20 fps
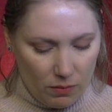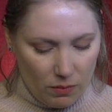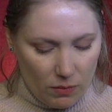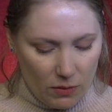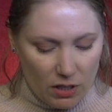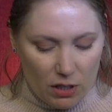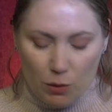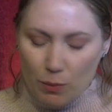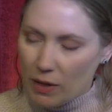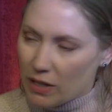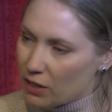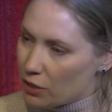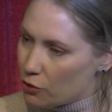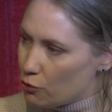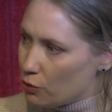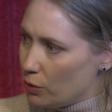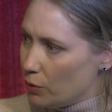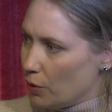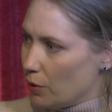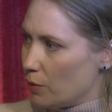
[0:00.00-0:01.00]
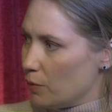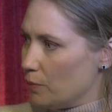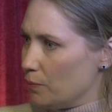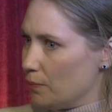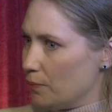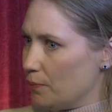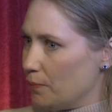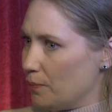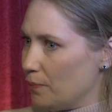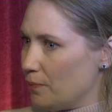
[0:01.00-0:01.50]
to speak the truth,
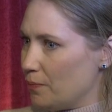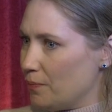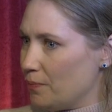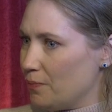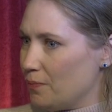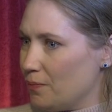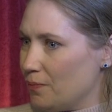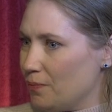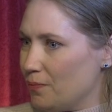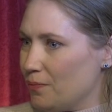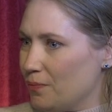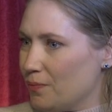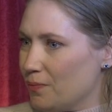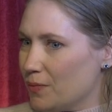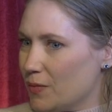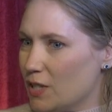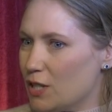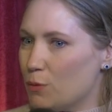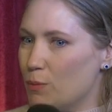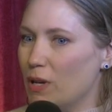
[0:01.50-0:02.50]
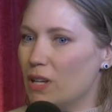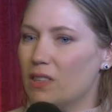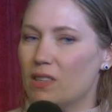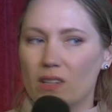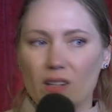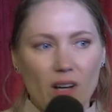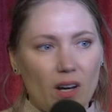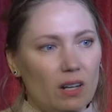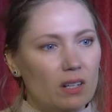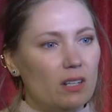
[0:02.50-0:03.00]
to speak the
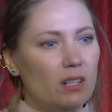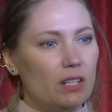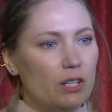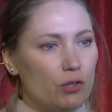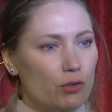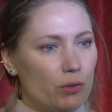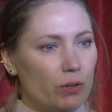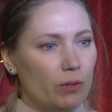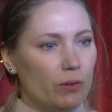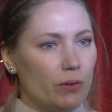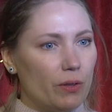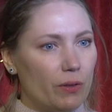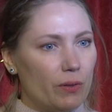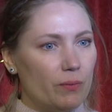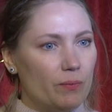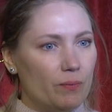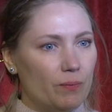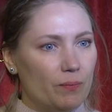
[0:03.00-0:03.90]
godly truth.